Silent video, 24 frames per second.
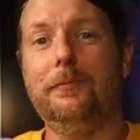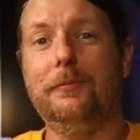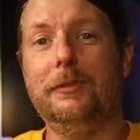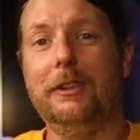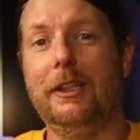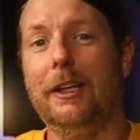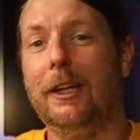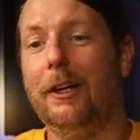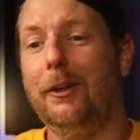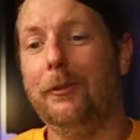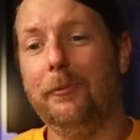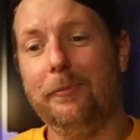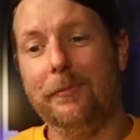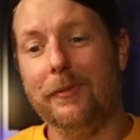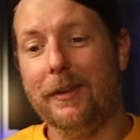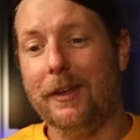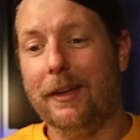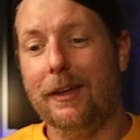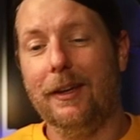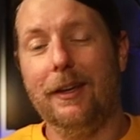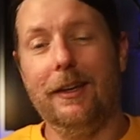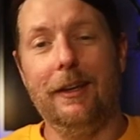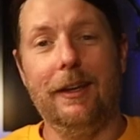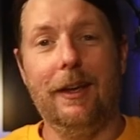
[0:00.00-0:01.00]
You know,
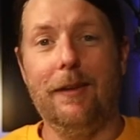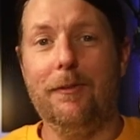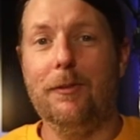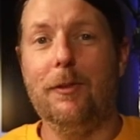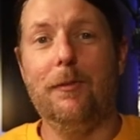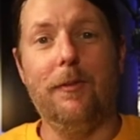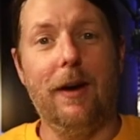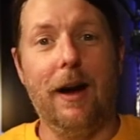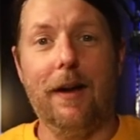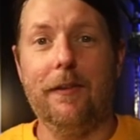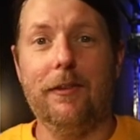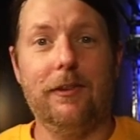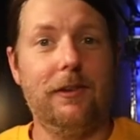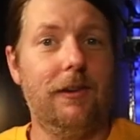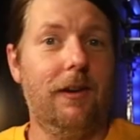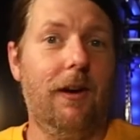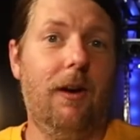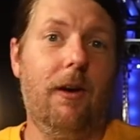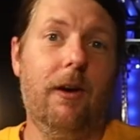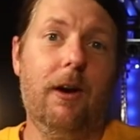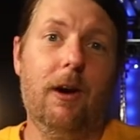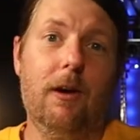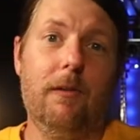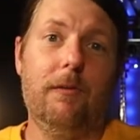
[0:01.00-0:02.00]
if you found this at
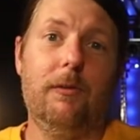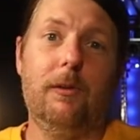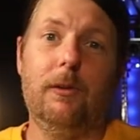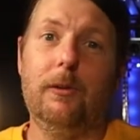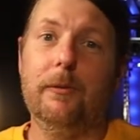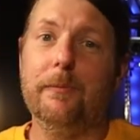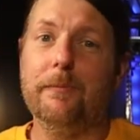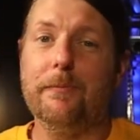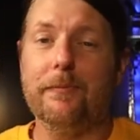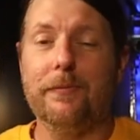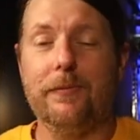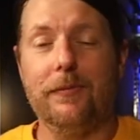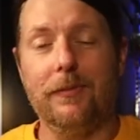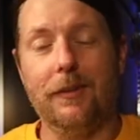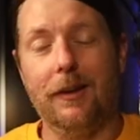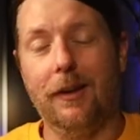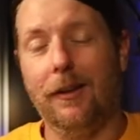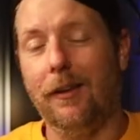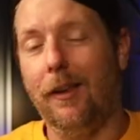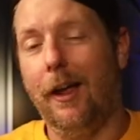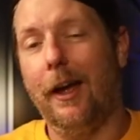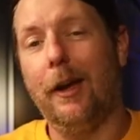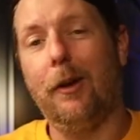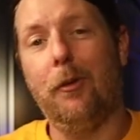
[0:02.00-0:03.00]
all helpful, a
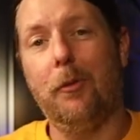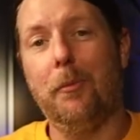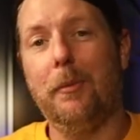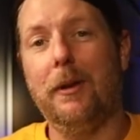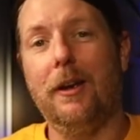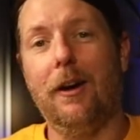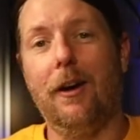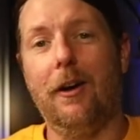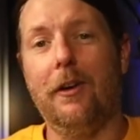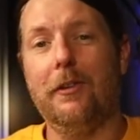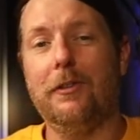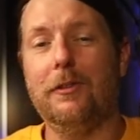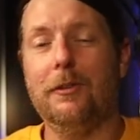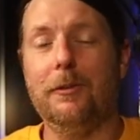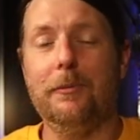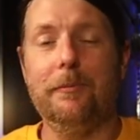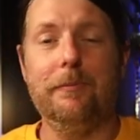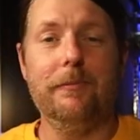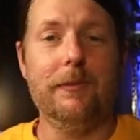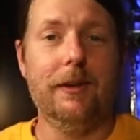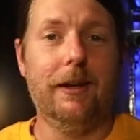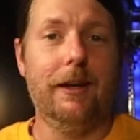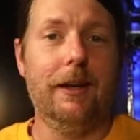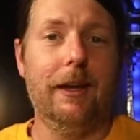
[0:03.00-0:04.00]
like would be awesome,
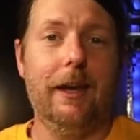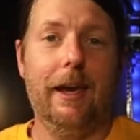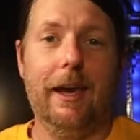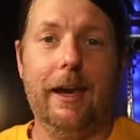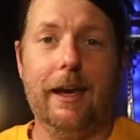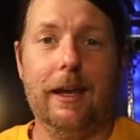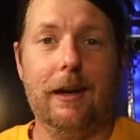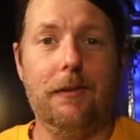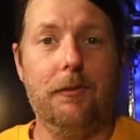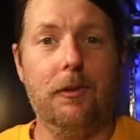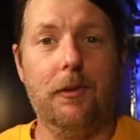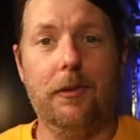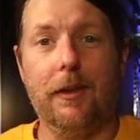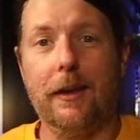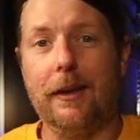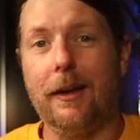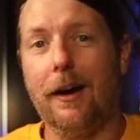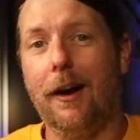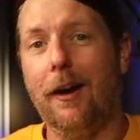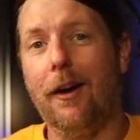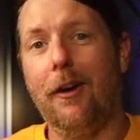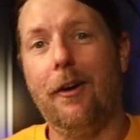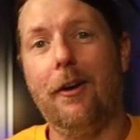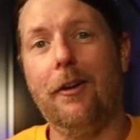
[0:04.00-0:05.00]
and if you think
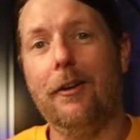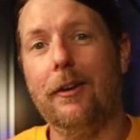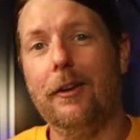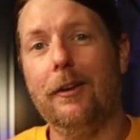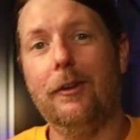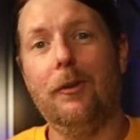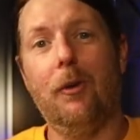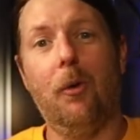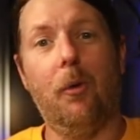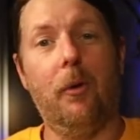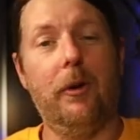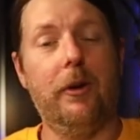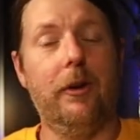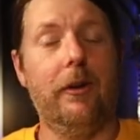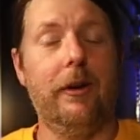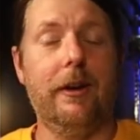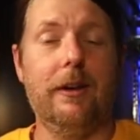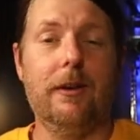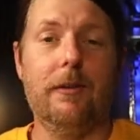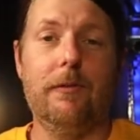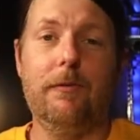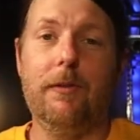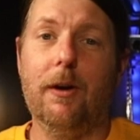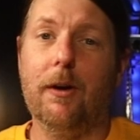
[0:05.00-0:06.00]
I earned it or you're
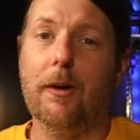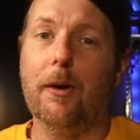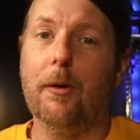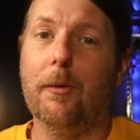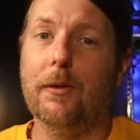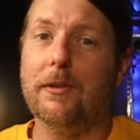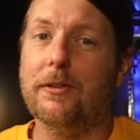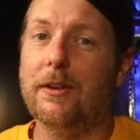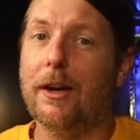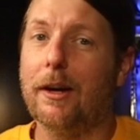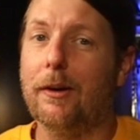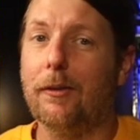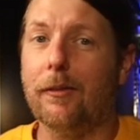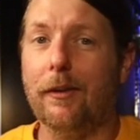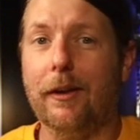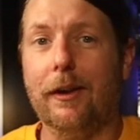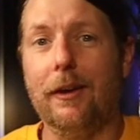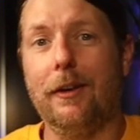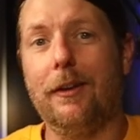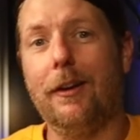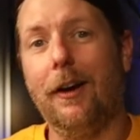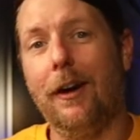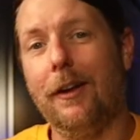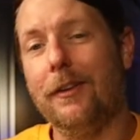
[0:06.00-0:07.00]
into photo and tech
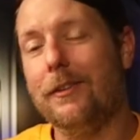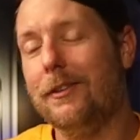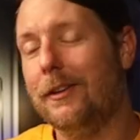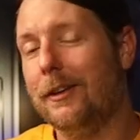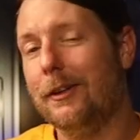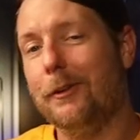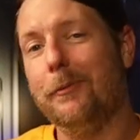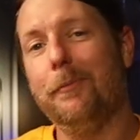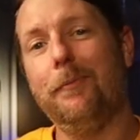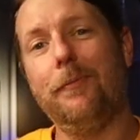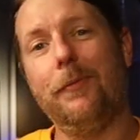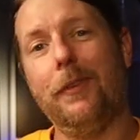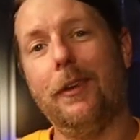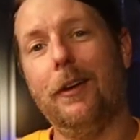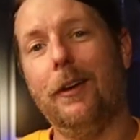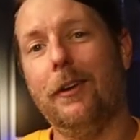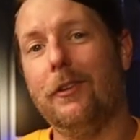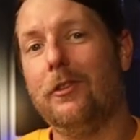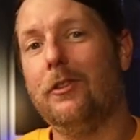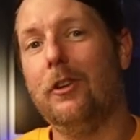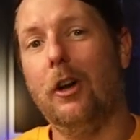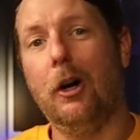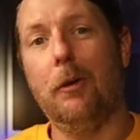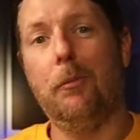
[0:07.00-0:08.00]
related content, a
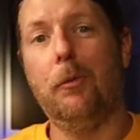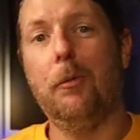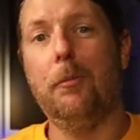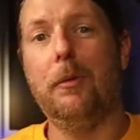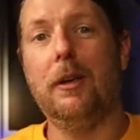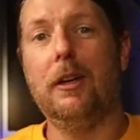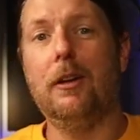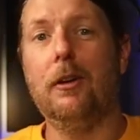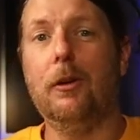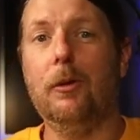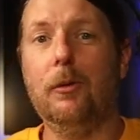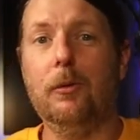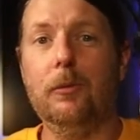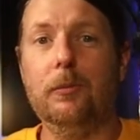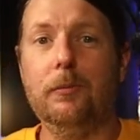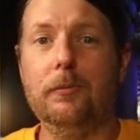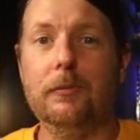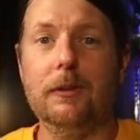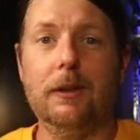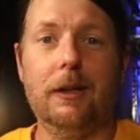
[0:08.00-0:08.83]
sub would be cool.